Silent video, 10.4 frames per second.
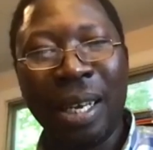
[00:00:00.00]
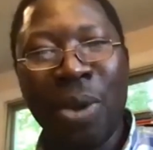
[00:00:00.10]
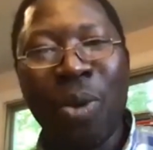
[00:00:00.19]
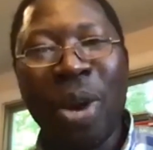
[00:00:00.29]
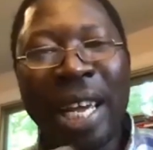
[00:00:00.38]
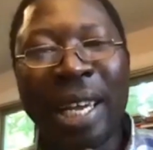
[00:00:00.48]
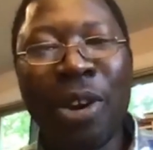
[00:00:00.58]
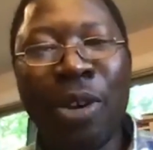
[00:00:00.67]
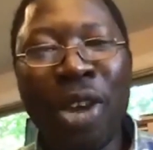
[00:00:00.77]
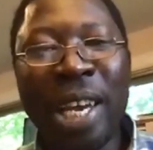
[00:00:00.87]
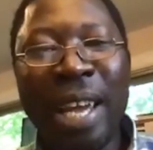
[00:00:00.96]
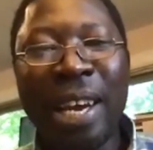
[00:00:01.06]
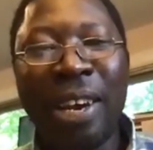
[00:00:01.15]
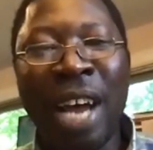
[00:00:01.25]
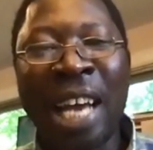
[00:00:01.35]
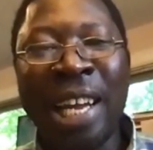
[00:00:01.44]
When they can read and
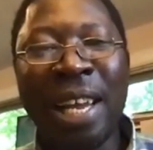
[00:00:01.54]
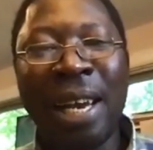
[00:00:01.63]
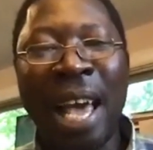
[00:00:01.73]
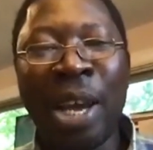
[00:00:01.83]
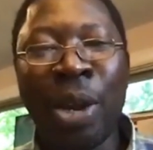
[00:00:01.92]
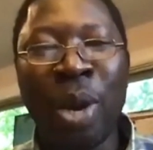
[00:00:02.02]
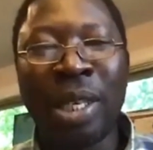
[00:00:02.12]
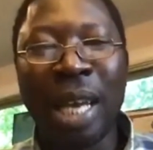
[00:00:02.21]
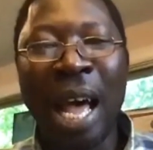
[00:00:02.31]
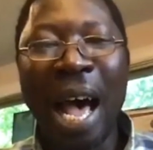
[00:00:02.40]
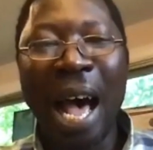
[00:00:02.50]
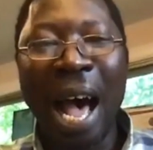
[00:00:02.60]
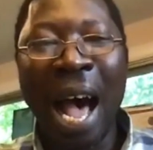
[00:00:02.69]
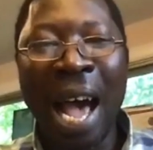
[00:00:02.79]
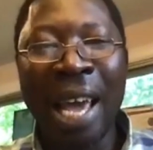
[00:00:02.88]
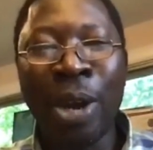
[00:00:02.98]
write in a language
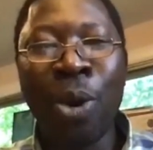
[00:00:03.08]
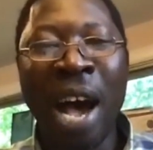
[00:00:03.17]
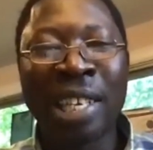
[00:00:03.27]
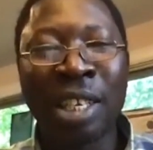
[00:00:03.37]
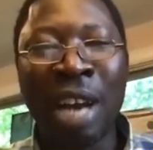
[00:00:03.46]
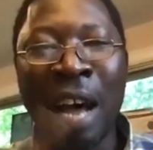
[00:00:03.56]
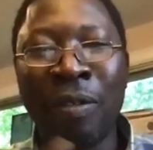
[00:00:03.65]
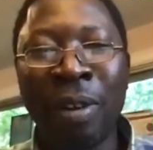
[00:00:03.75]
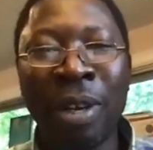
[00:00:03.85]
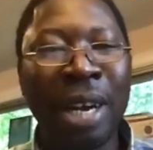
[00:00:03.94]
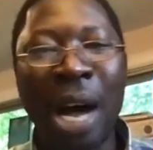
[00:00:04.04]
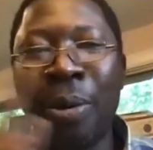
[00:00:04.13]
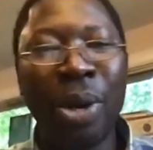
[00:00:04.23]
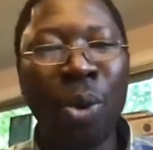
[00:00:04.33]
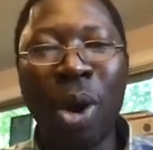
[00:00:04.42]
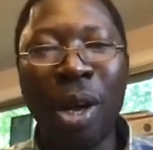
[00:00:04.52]
I, who has traveled around
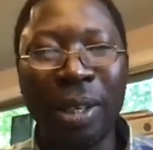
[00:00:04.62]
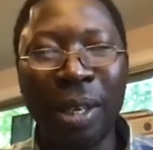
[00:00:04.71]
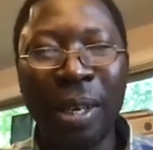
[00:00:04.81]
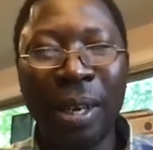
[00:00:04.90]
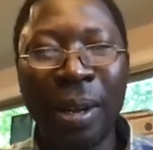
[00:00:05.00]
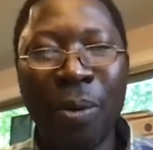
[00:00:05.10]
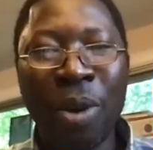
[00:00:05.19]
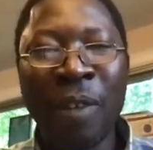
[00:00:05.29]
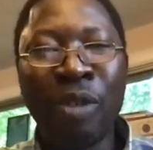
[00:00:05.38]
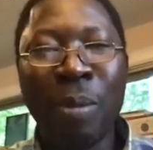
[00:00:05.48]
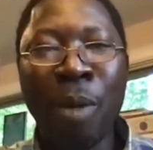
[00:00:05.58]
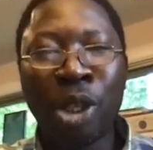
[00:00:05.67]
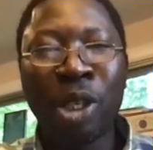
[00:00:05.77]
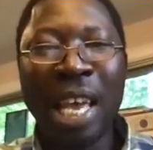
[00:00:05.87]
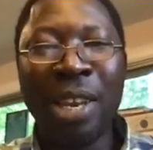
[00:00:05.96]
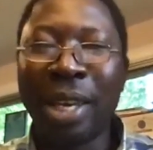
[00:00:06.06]
the world, one of the most
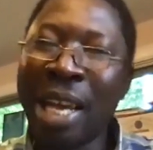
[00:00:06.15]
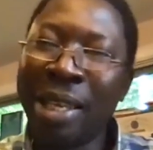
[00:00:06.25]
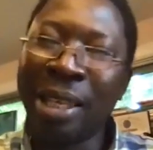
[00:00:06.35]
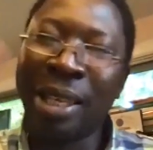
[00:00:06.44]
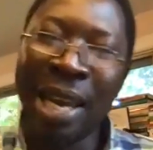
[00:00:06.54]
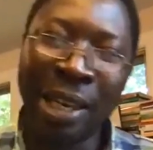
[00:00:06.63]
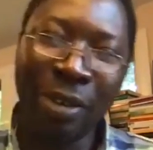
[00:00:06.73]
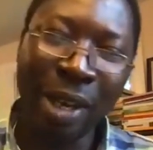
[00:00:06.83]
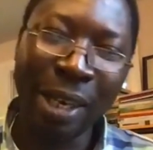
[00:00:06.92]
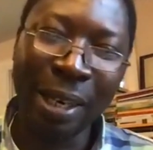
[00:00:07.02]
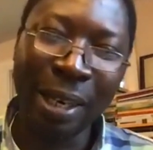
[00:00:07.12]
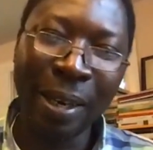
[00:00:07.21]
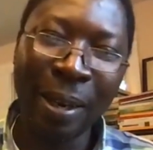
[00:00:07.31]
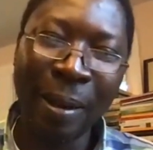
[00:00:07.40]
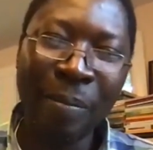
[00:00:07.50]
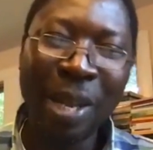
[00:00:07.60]
educated, can't read.
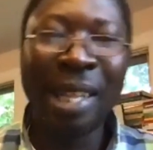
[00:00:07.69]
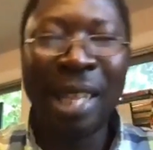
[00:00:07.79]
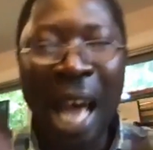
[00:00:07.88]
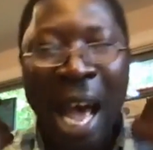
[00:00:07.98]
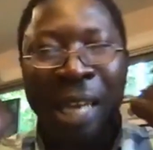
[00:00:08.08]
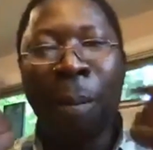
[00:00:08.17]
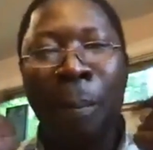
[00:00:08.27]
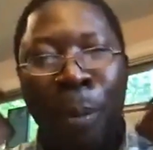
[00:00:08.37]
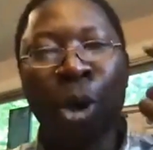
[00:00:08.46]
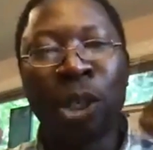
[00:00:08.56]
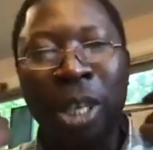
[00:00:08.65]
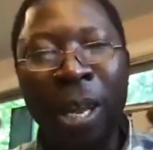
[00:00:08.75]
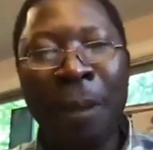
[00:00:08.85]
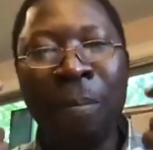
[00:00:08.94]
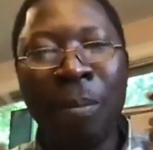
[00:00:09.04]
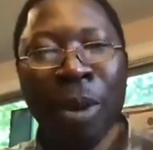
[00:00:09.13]
And that posed
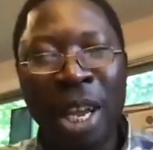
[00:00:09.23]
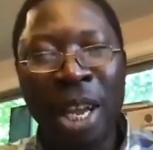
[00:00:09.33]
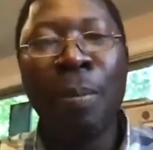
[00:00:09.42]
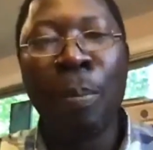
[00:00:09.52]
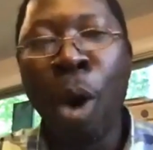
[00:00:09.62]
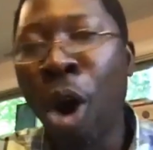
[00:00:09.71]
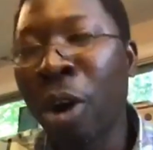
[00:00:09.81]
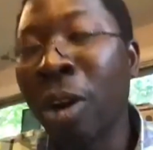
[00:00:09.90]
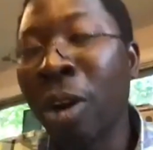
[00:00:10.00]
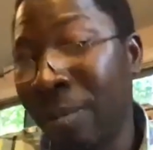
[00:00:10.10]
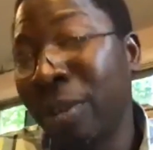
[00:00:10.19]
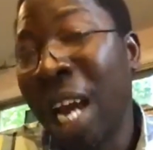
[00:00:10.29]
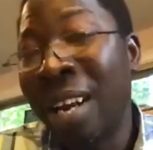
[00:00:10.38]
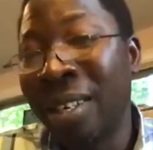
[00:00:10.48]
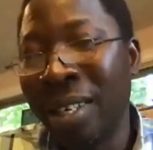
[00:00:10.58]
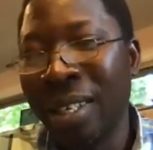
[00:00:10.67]
him really moral
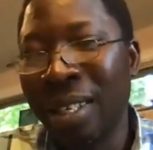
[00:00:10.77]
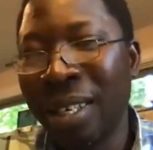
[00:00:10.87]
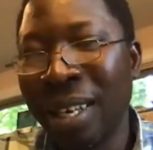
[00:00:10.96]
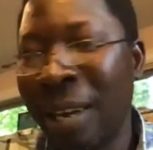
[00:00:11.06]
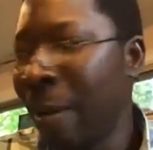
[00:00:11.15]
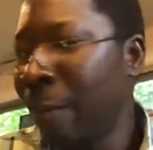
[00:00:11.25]
challenges. Right?